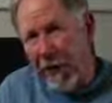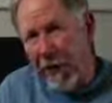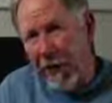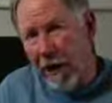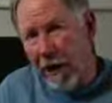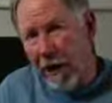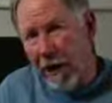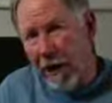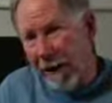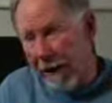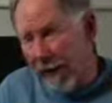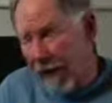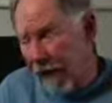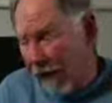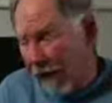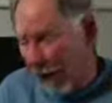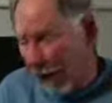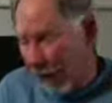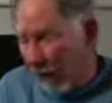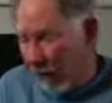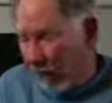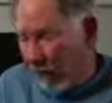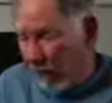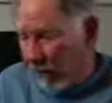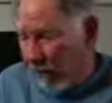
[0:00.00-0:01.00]

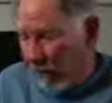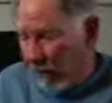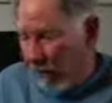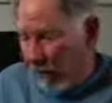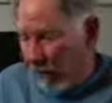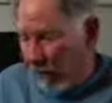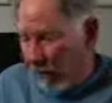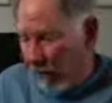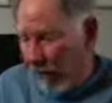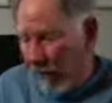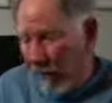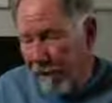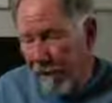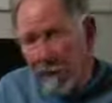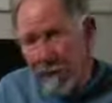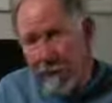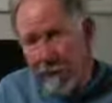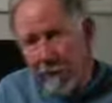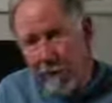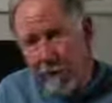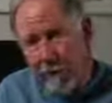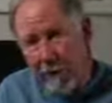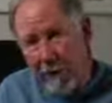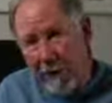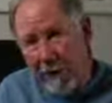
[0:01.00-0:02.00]
overtaxed, that
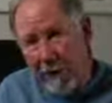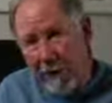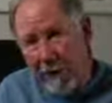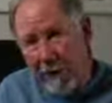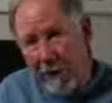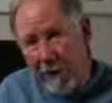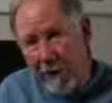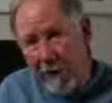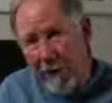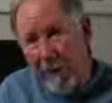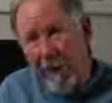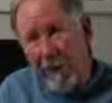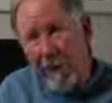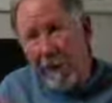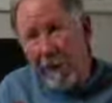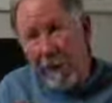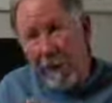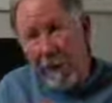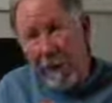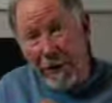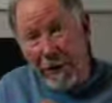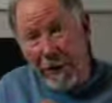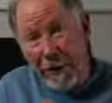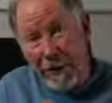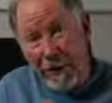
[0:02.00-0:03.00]
fuse will blow. What
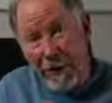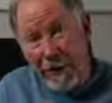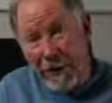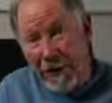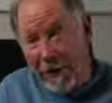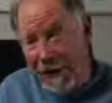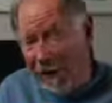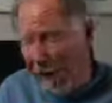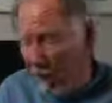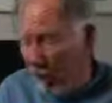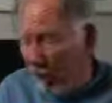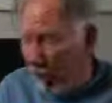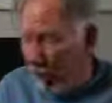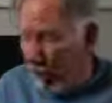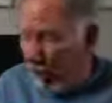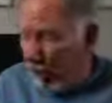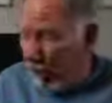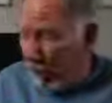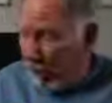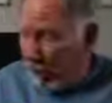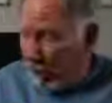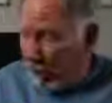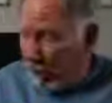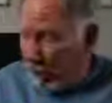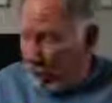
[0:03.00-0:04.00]
does that tell you?
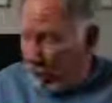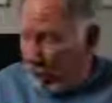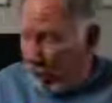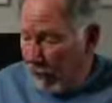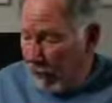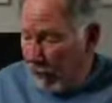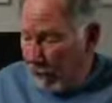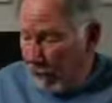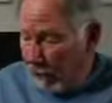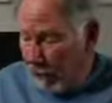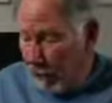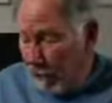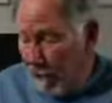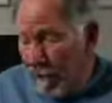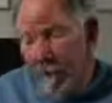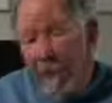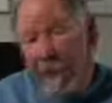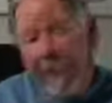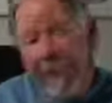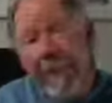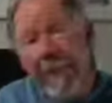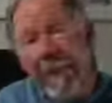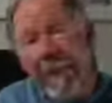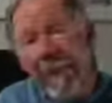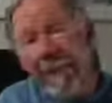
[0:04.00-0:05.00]
If
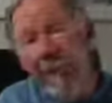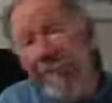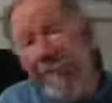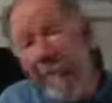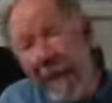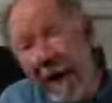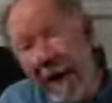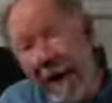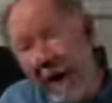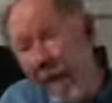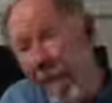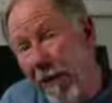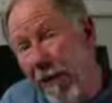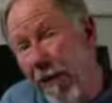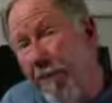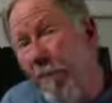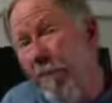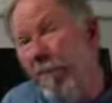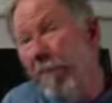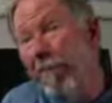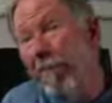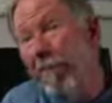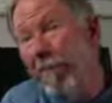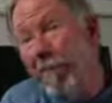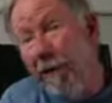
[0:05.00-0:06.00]
maybe
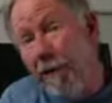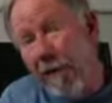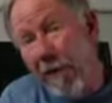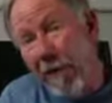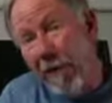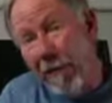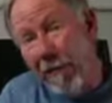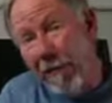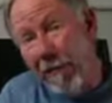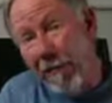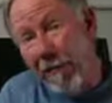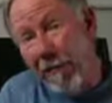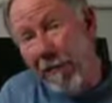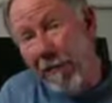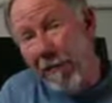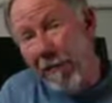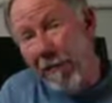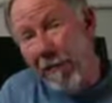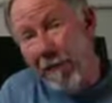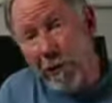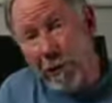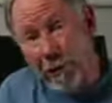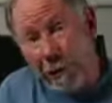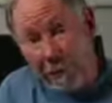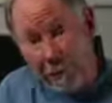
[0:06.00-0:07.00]
you're going to do some
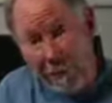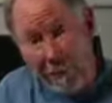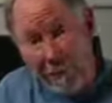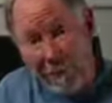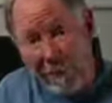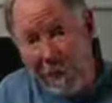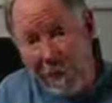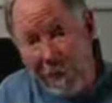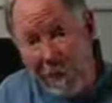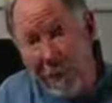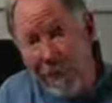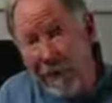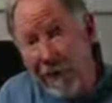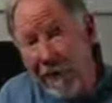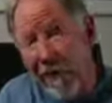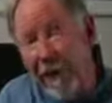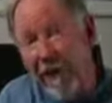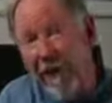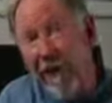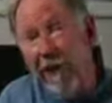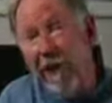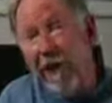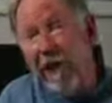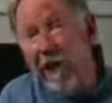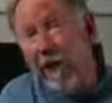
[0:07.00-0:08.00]
touring riding
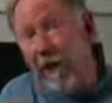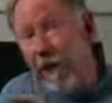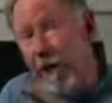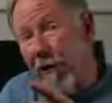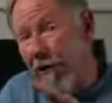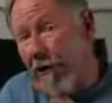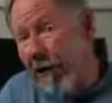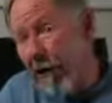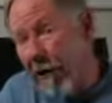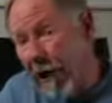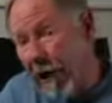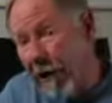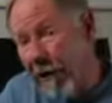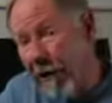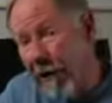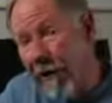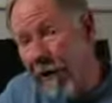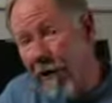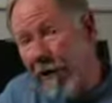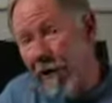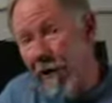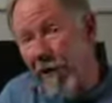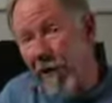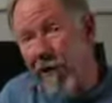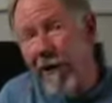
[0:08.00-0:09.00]
or where you're not
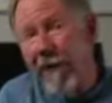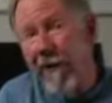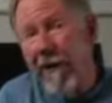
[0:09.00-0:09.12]
near